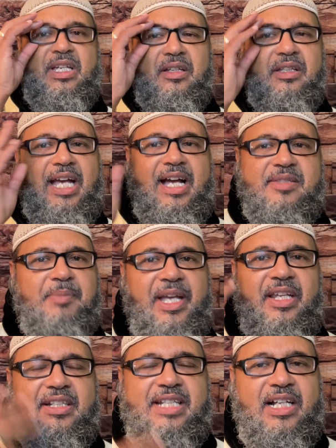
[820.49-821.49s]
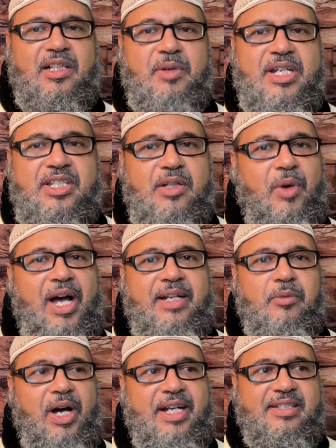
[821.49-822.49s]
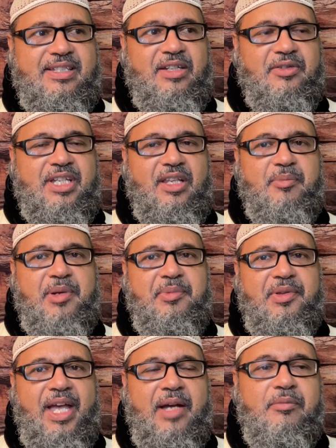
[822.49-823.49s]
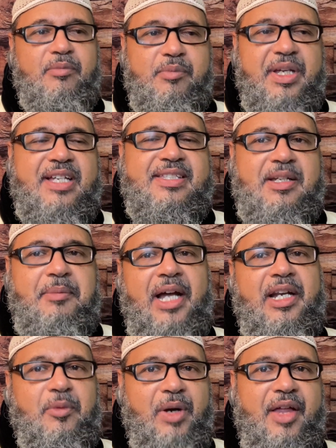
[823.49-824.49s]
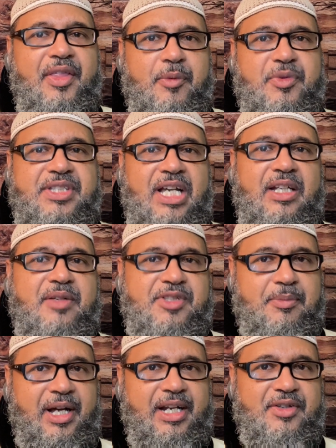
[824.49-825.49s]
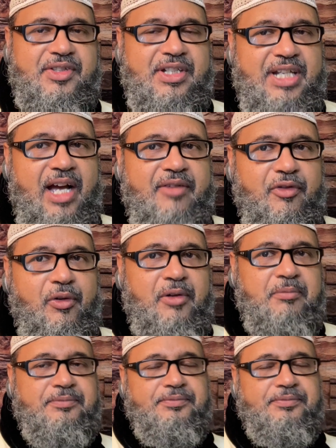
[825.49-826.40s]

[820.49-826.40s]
Yah's making a declaration. And why did Ezekiel tell the people that? Because somebody around them was telling them somebody else can die for them.